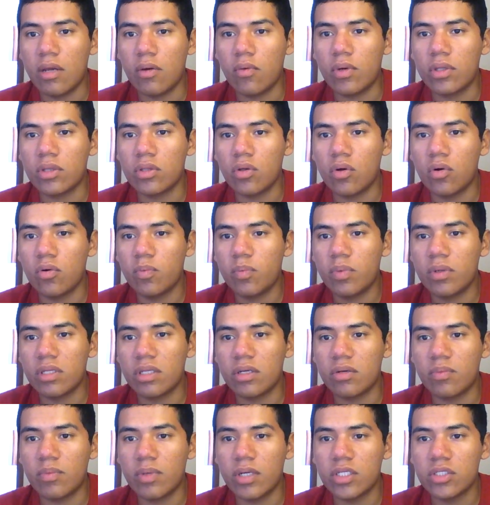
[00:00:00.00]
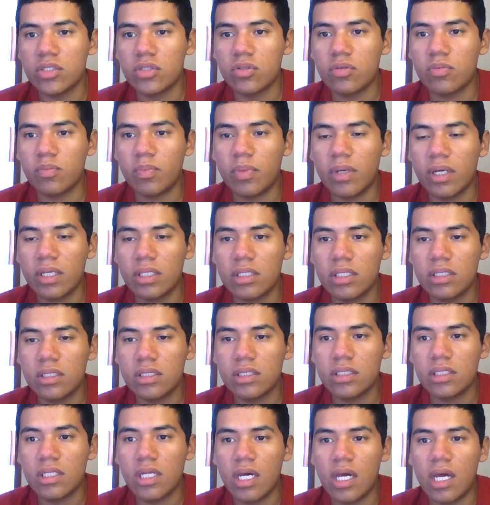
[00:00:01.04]
without preservation practice,
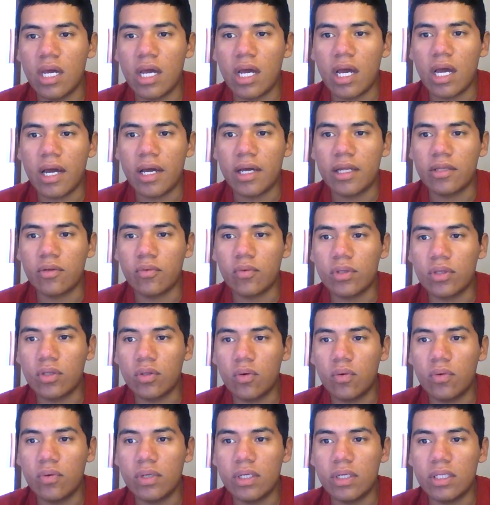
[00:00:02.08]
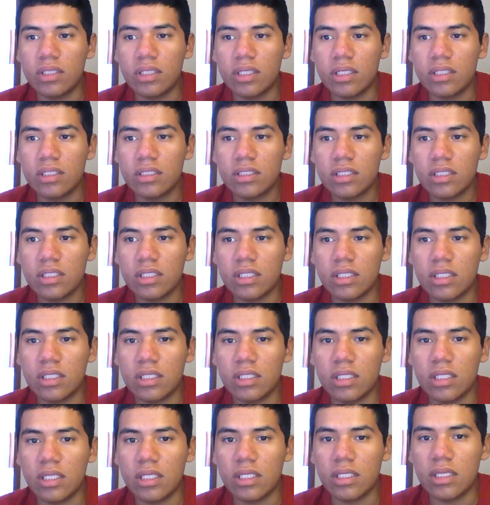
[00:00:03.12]
and without interest
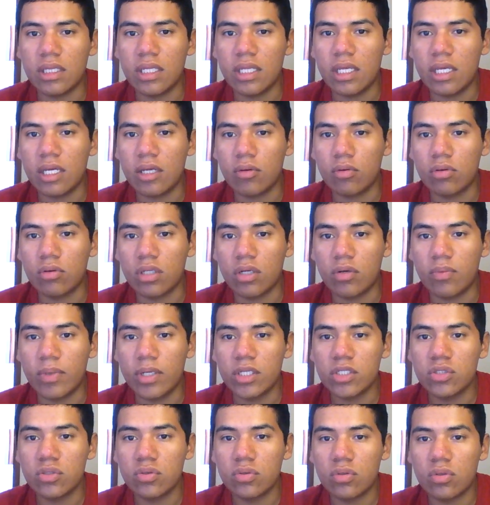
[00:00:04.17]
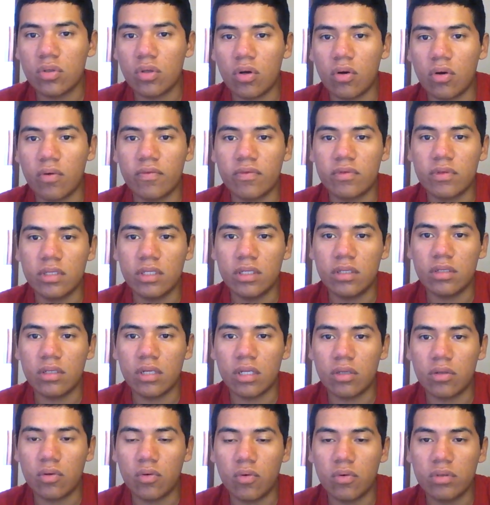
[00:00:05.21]
in the conservation of these
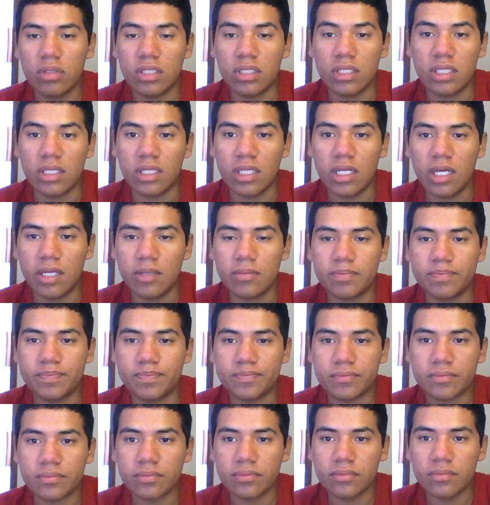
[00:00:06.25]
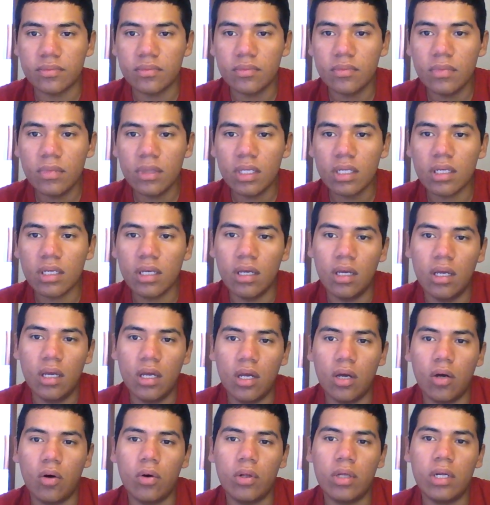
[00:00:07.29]
resources in the time.
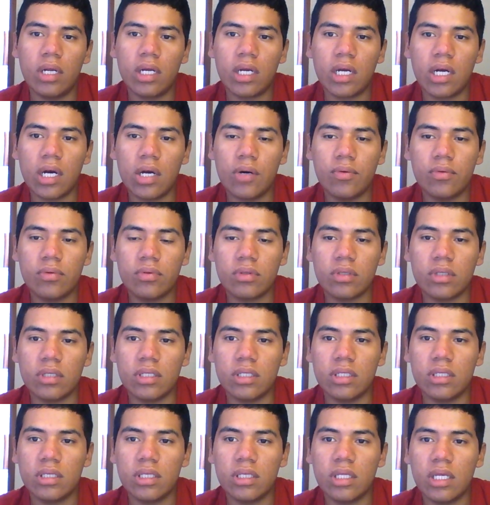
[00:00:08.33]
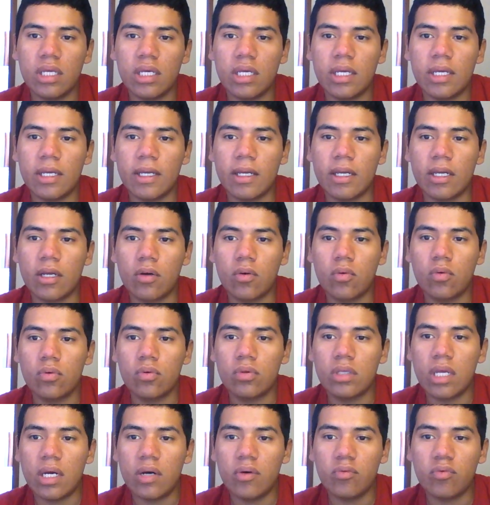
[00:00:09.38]
Other cause is the
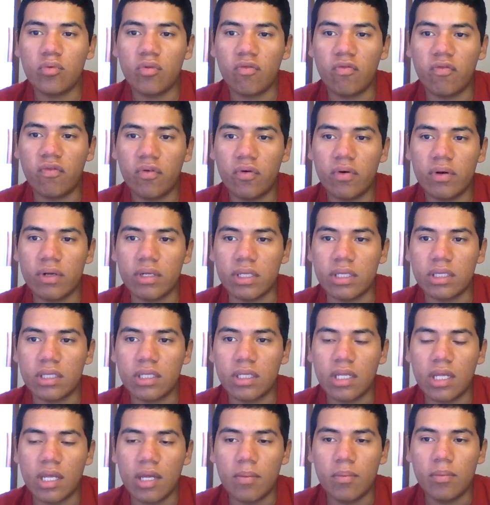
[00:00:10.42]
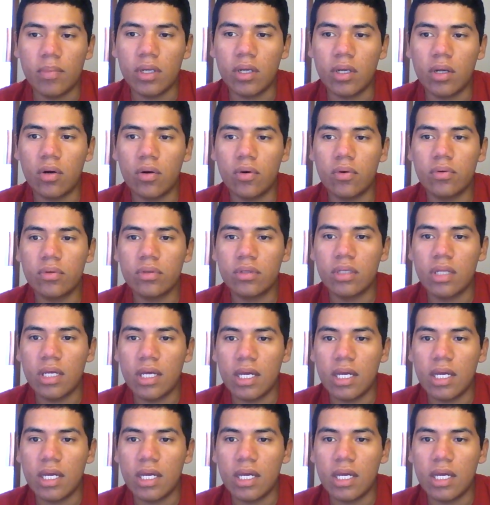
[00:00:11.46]
cut down of forests because